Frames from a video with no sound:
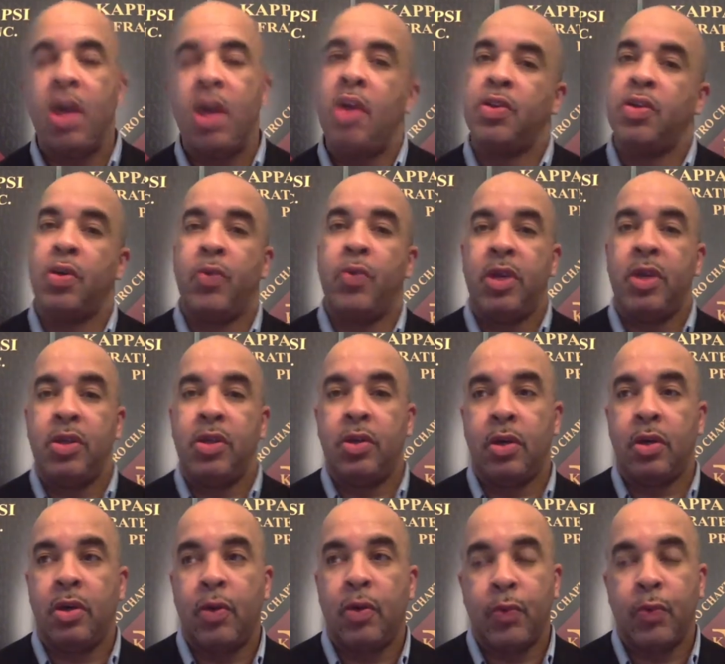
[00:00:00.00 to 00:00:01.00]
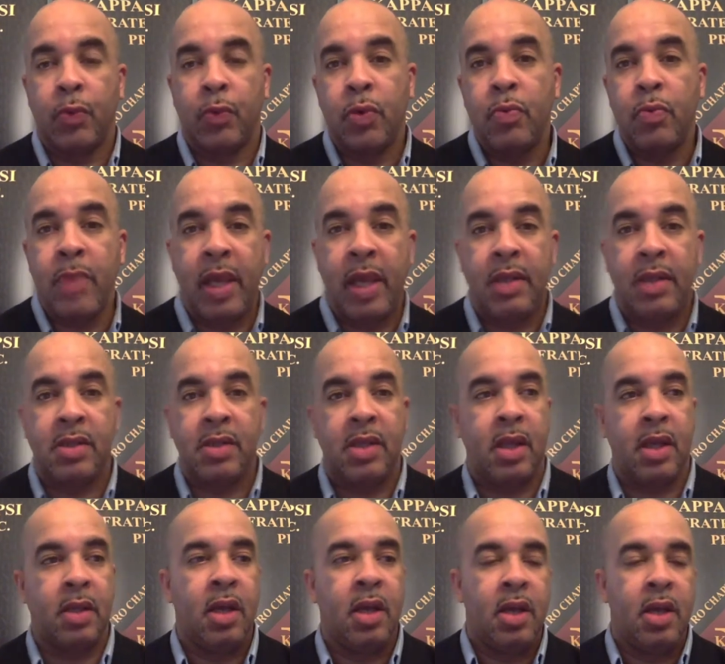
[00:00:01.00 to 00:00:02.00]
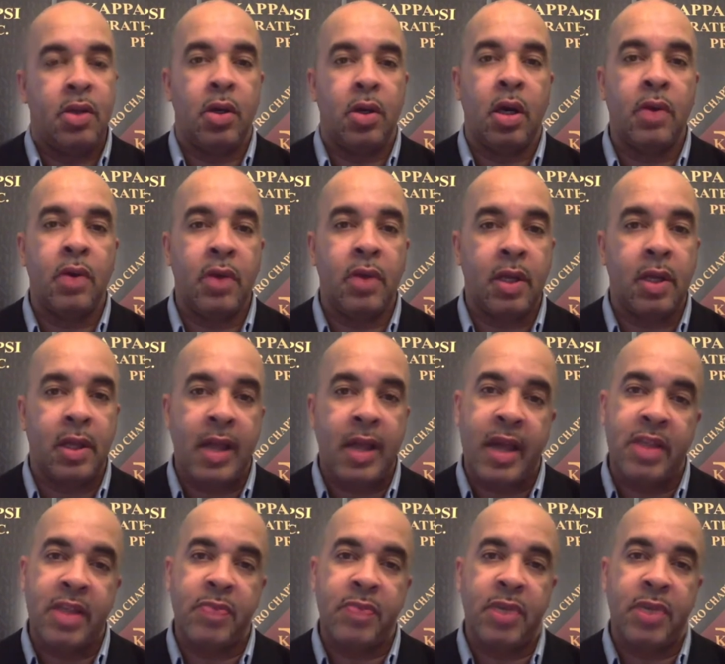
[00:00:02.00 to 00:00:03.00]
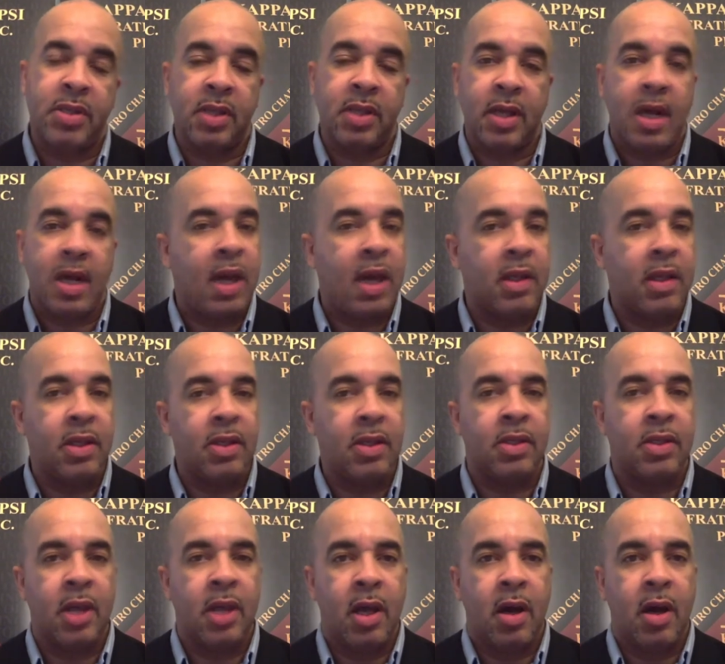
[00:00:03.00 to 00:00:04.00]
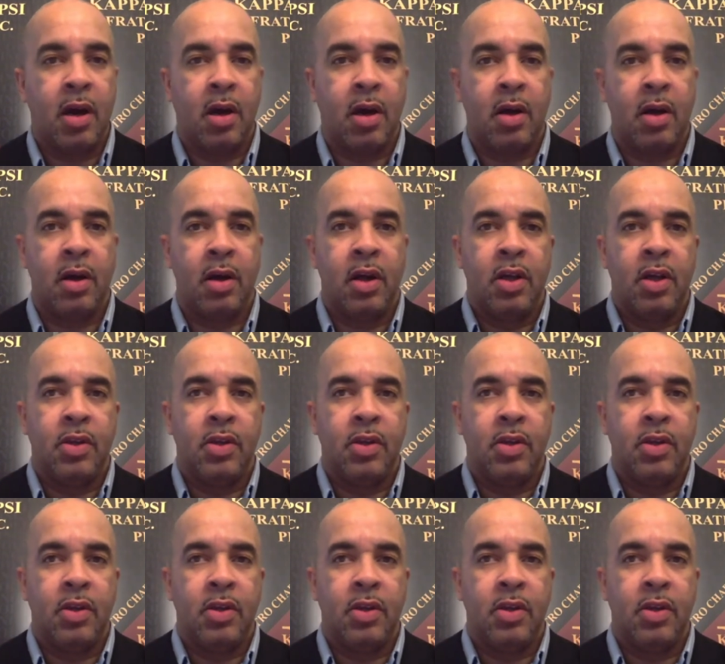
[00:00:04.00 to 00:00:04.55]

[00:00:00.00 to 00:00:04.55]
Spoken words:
So when your roommates and your other classmates and colleagues are